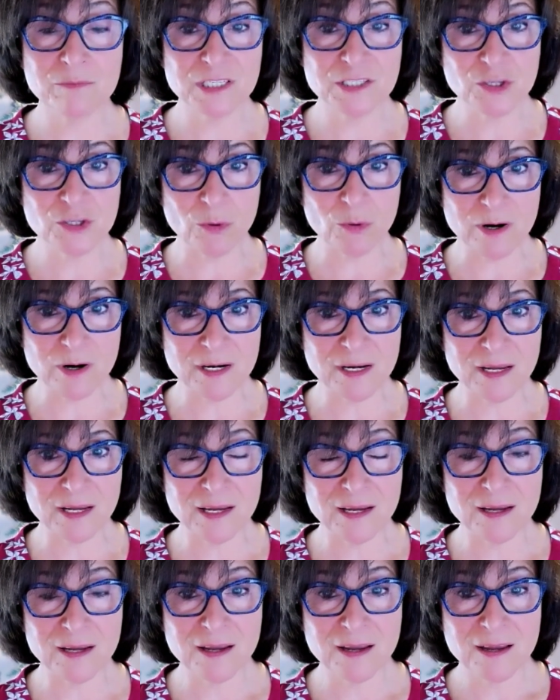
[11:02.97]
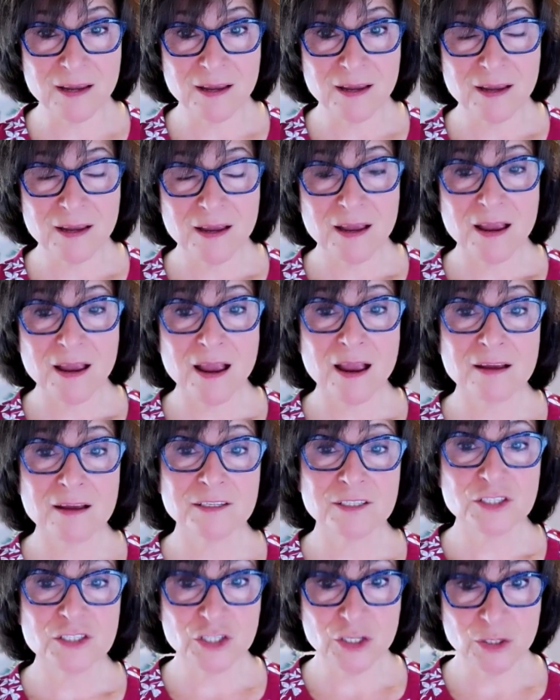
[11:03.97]
majority,
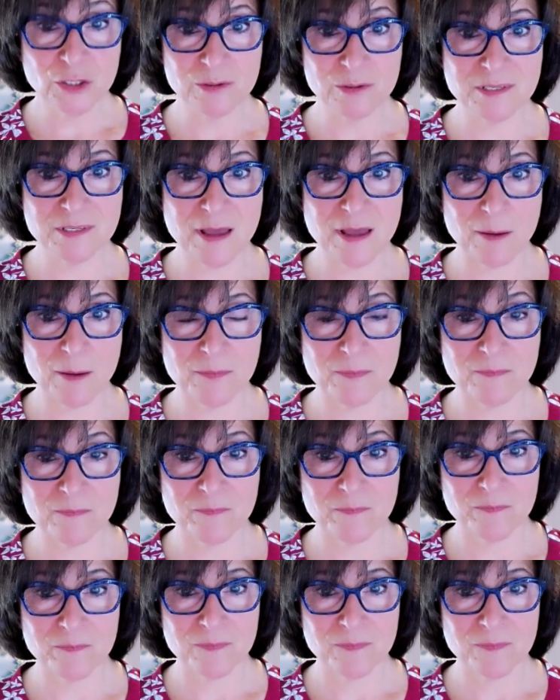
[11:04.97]
choose them.